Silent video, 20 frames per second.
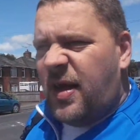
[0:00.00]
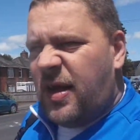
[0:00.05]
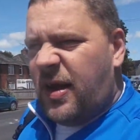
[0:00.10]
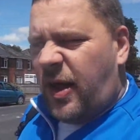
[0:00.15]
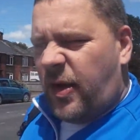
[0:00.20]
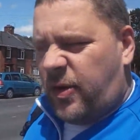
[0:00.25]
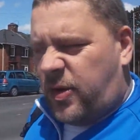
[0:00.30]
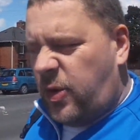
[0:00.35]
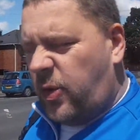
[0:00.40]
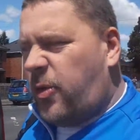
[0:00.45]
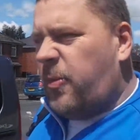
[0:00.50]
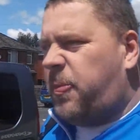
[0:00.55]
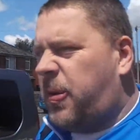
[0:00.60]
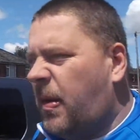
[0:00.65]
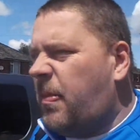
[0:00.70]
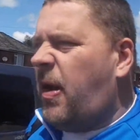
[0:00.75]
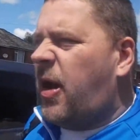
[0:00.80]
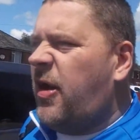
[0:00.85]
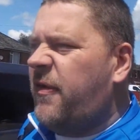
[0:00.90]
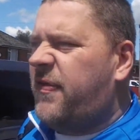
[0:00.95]
local
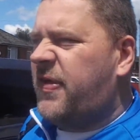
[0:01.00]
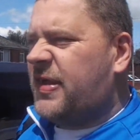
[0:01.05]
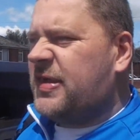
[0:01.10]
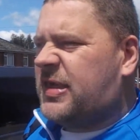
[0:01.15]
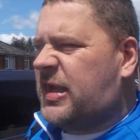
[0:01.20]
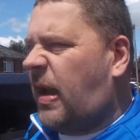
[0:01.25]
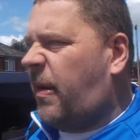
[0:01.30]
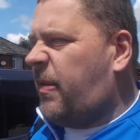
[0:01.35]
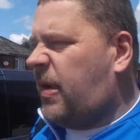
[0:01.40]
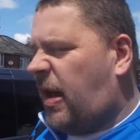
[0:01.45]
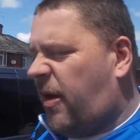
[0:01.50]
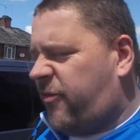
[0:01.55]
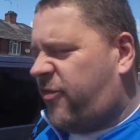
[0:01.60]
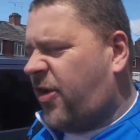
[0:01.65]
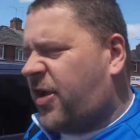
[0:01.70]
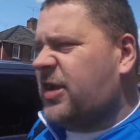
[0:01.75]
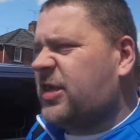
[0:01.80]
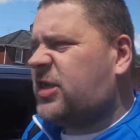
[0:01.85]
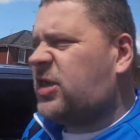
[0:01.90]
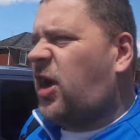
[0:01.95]
Plymothians coming out
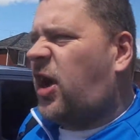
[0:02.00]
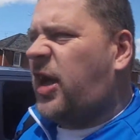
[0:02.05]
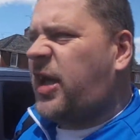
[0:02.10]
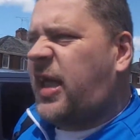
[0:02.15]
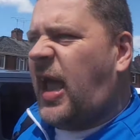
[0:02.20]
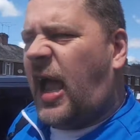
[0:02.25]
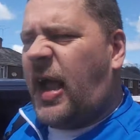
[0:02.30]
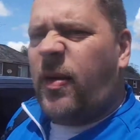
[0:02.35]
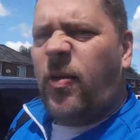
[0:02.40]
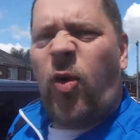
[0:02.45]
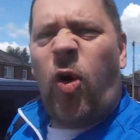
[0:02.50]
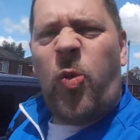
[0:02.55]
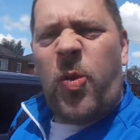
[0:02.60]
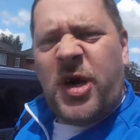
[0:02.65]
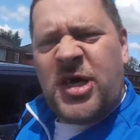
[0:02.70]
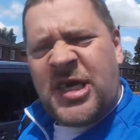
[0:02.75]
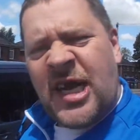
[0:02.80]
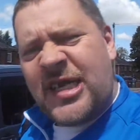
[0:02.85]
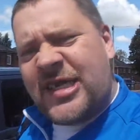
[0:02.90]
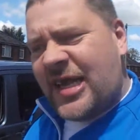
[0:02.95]
trying to start a gang war,
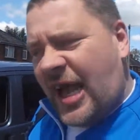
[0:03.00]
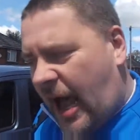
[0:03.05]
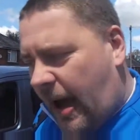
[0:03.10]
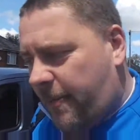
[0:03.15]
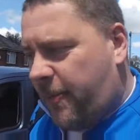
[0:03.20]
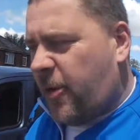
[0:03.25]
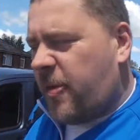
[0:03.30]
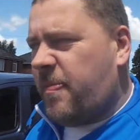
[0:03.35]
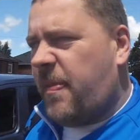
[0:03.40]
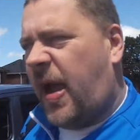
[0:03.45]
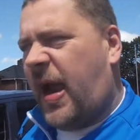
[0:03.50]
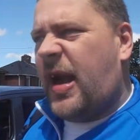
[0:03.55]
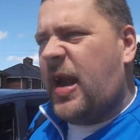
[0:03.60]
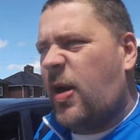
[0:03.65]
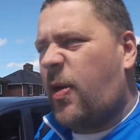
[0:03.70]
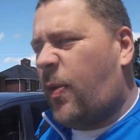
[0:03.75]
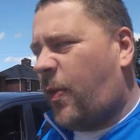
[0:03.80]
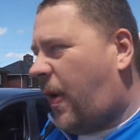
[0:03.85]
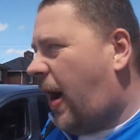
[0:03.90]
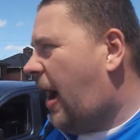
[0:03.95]
which has happened mate, and
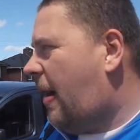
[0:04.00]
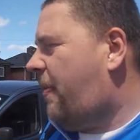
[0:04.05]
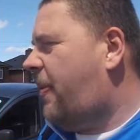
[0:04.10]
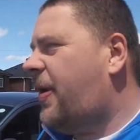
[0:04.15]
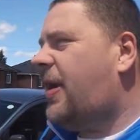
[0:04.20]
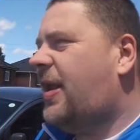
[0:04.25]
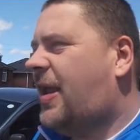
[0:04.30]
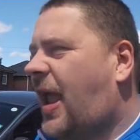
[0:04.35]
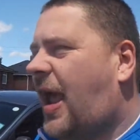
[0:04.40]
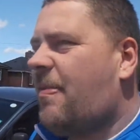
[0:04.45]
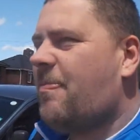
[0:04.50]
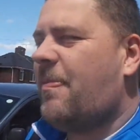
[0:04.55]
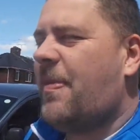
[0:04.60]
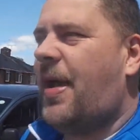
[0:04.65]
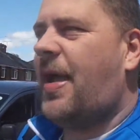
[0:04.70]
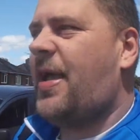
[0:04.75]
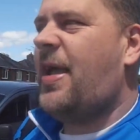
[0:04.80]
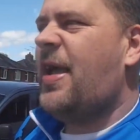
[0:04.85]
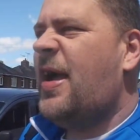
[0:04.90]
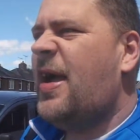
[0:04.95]
it will happen again
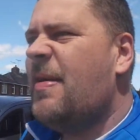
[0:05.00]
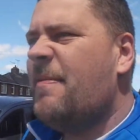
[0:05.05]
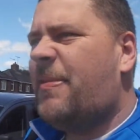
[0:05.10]
mate.